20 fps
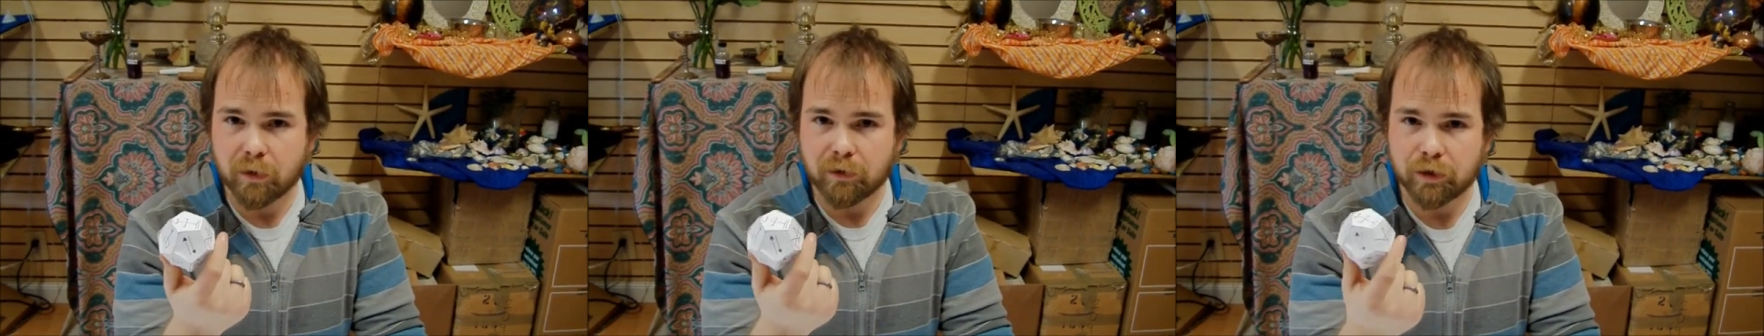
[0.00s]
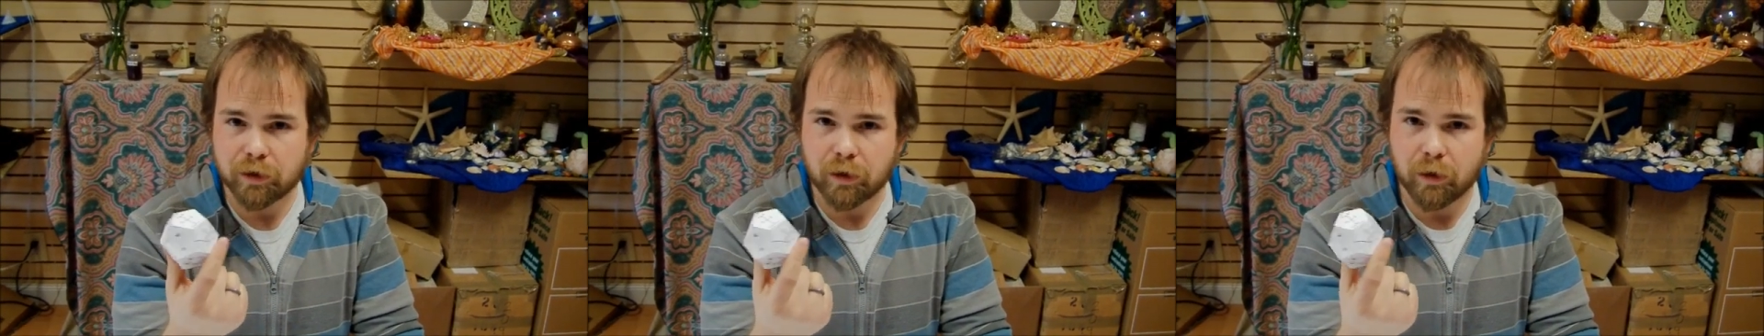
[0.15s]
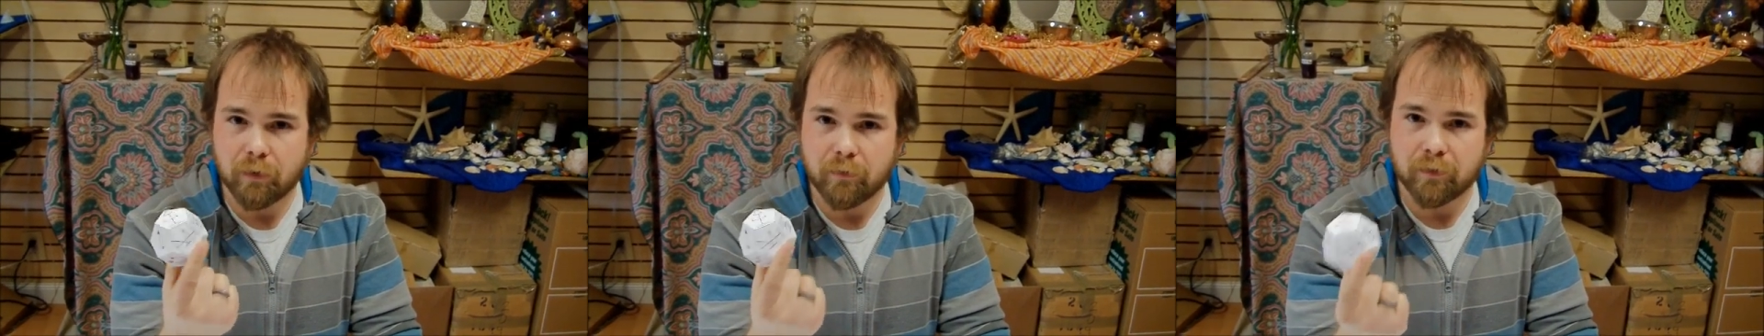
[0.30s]

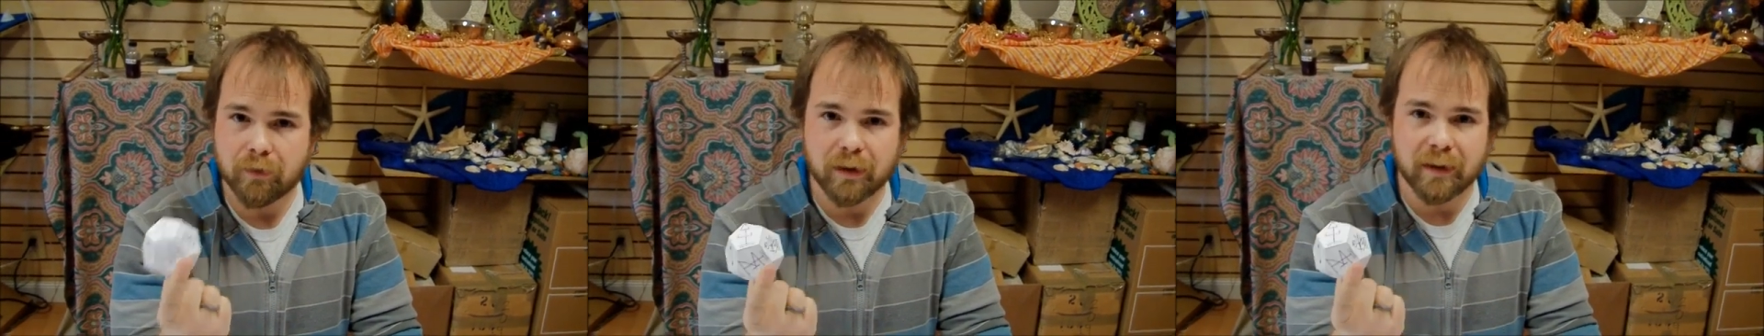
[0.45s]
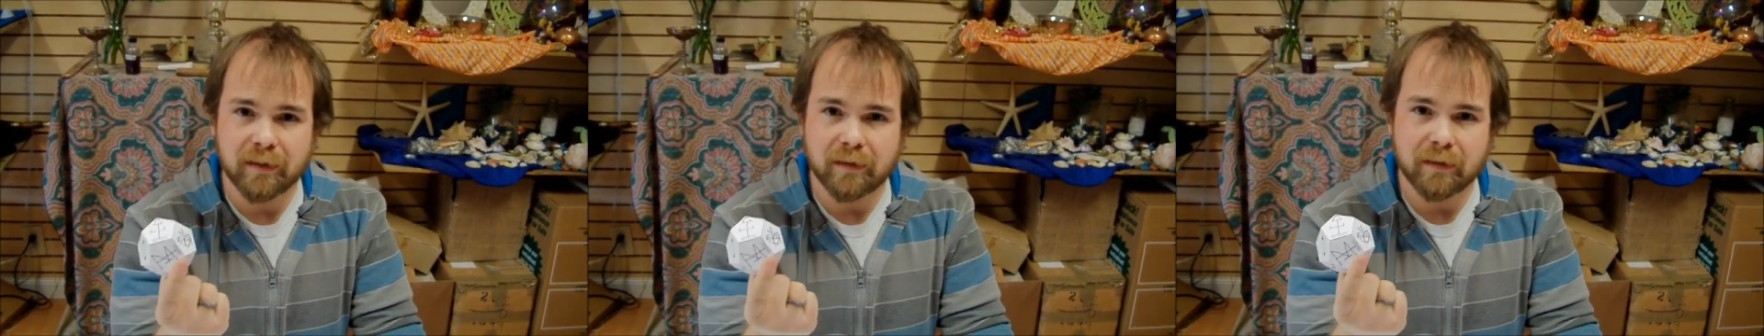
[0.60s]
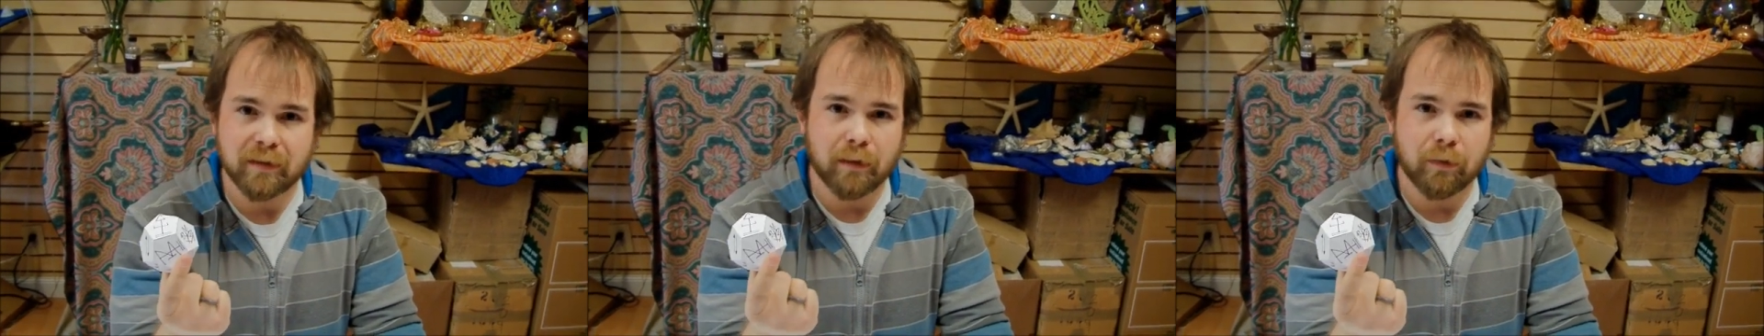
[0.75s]
watching over
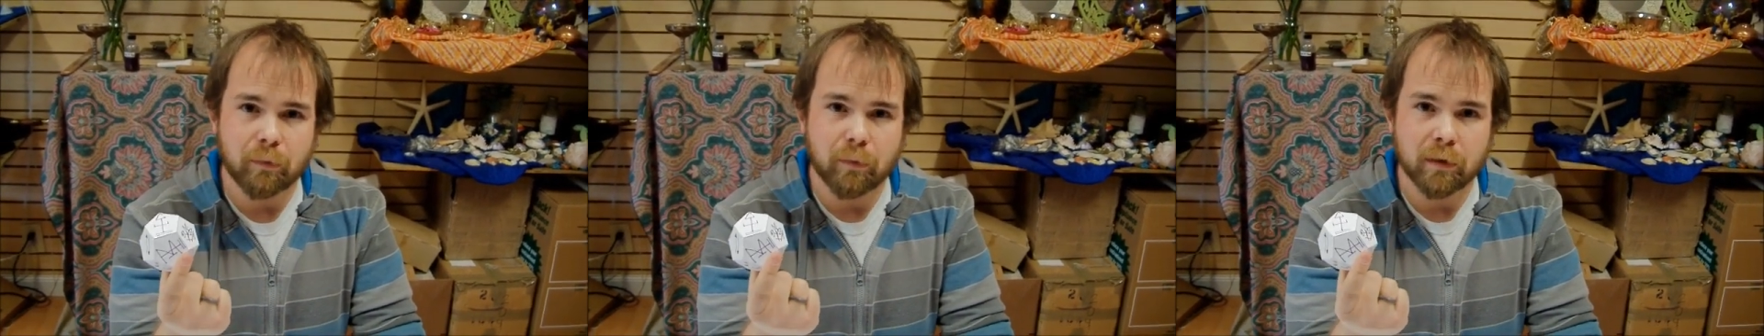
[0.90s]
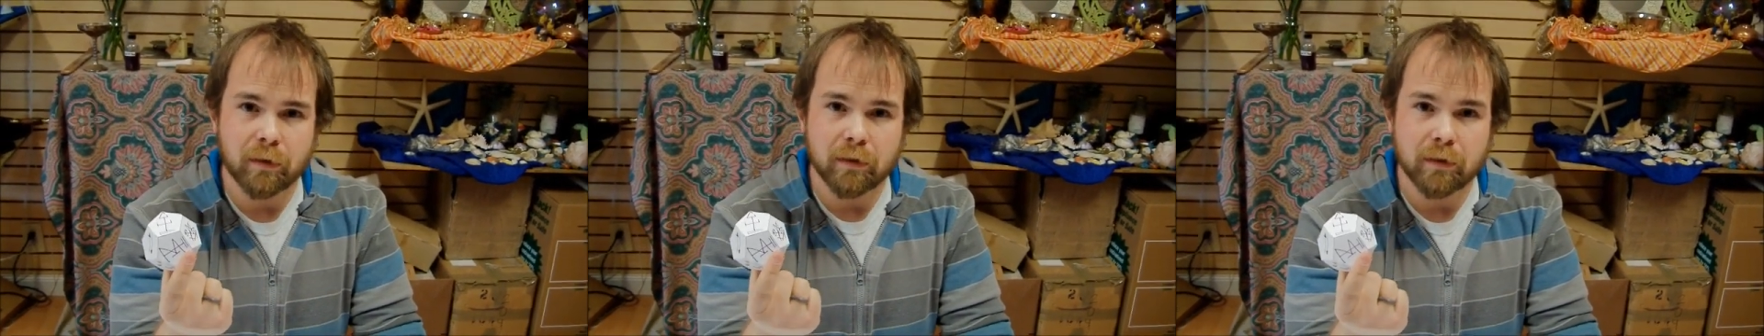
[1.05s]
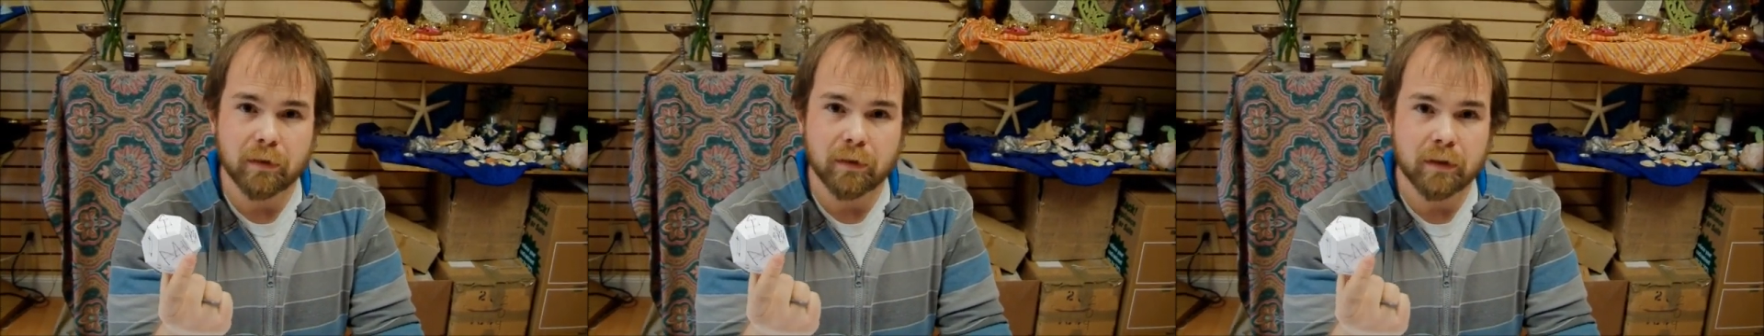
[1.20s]
this
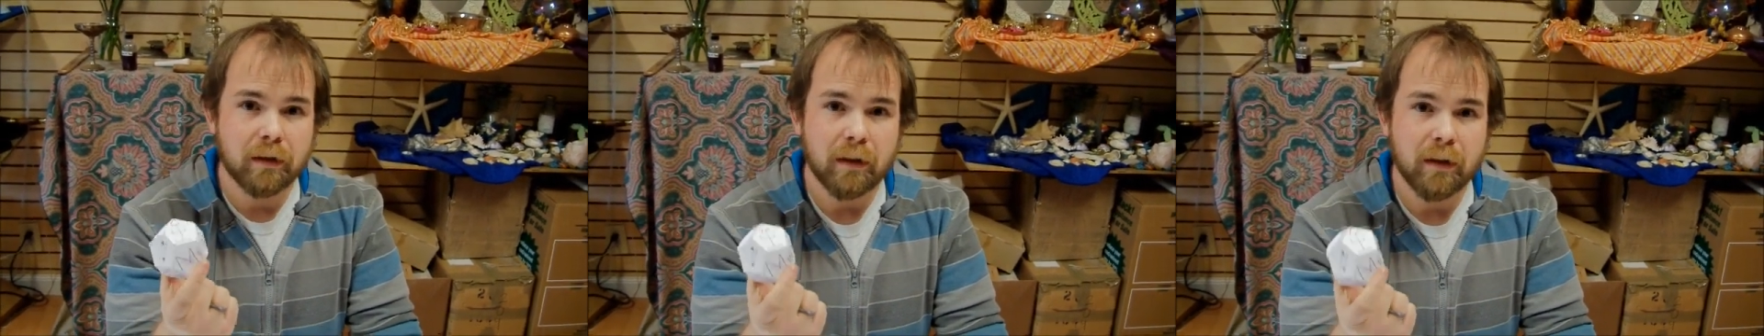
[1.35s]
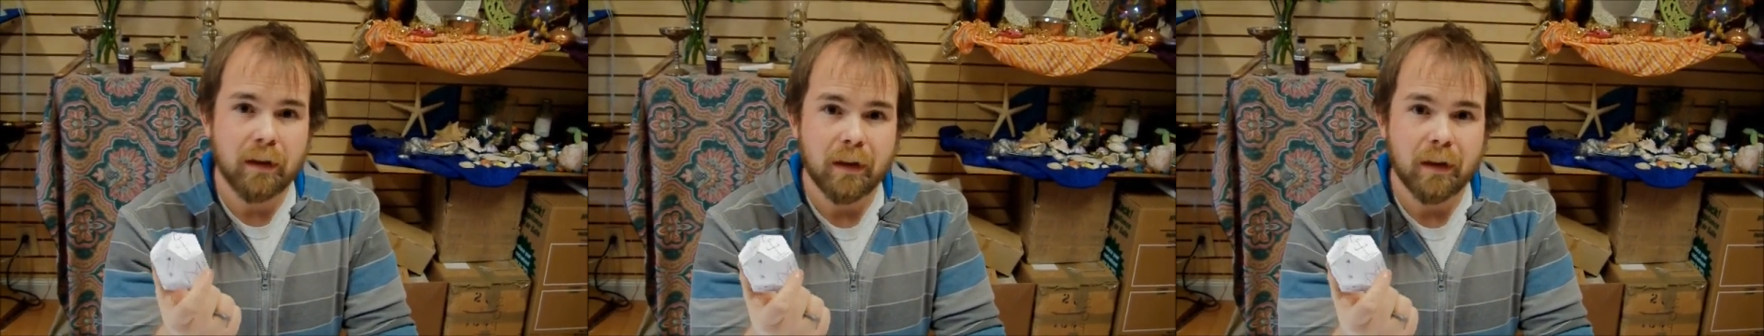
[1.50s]
network,